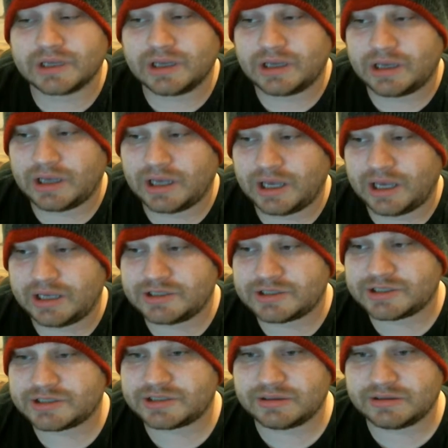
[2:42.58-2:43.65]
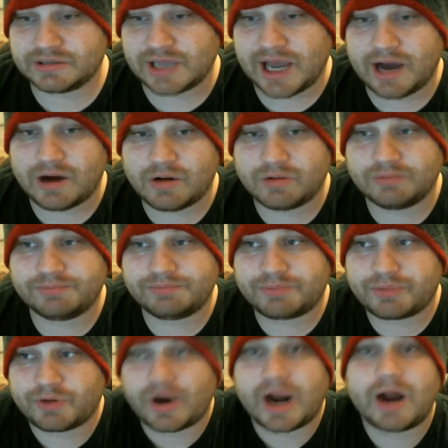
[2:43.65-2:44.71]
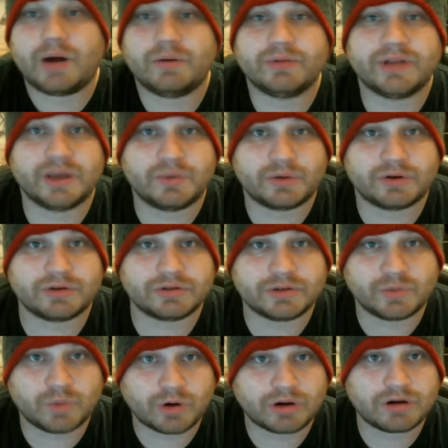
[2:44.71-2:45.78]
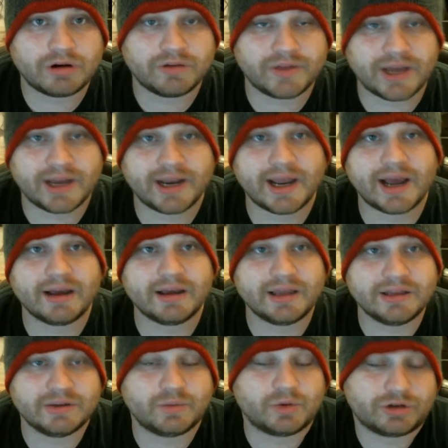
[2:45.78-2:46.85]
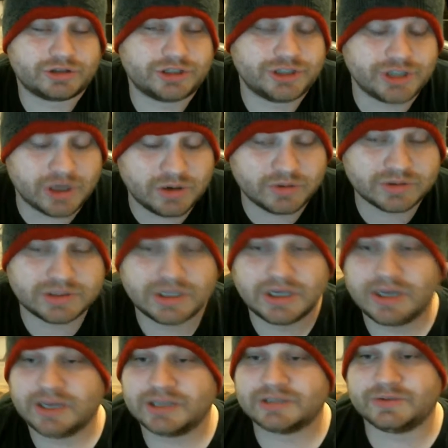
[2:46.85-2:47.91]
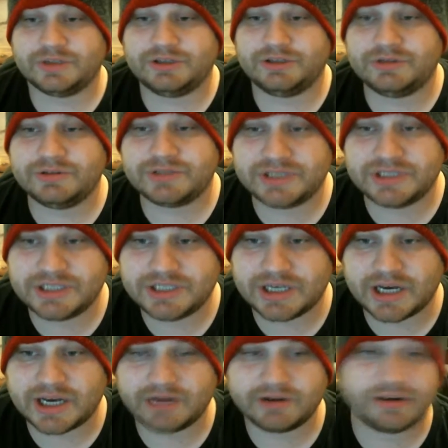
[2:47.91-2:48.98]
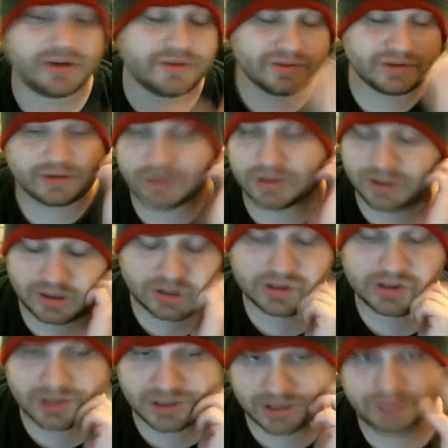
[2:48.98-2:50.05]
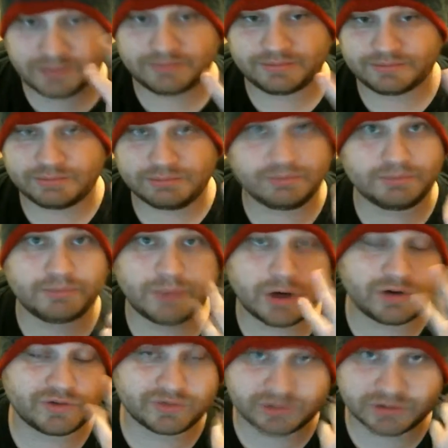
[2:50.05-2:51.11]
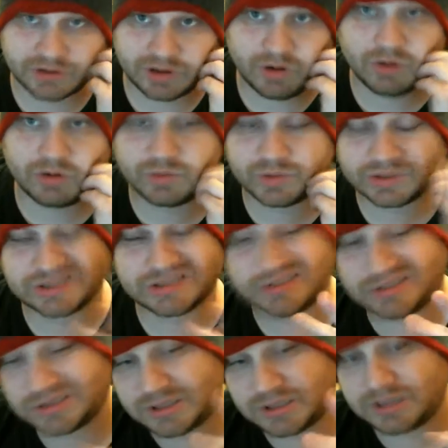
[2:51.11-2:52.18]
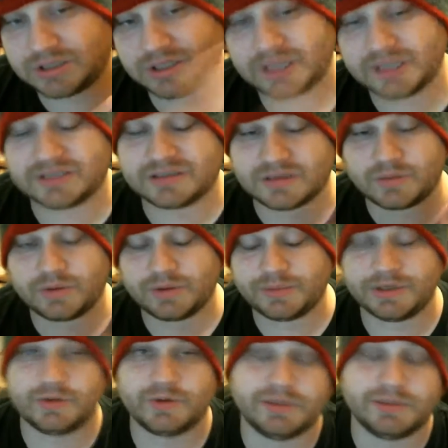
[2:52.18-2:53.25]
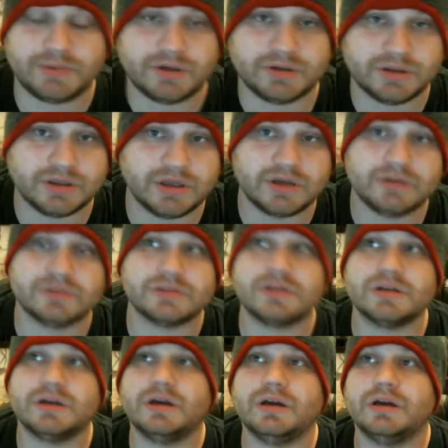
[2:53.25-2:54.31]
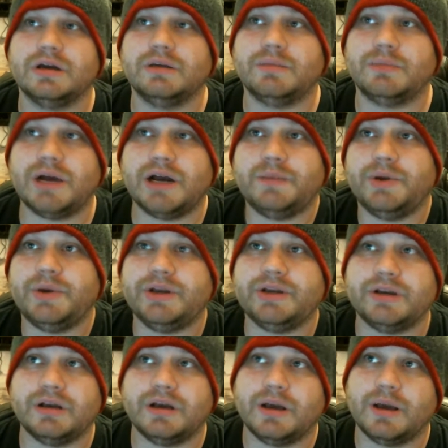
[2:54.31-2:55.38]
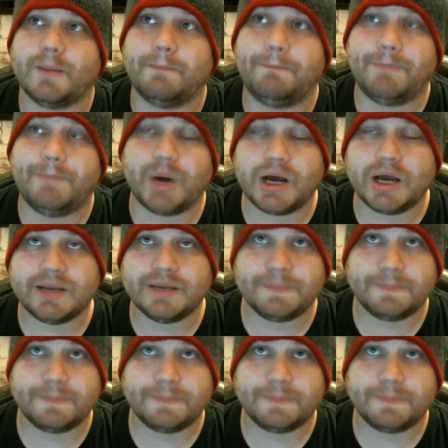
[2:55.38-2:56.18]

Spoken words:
and just how proud they were to work on that, and the work shows. So when you do CGI, or even the Marvel's Hulk, which is it's somewhere in between both of those, in my opinion, but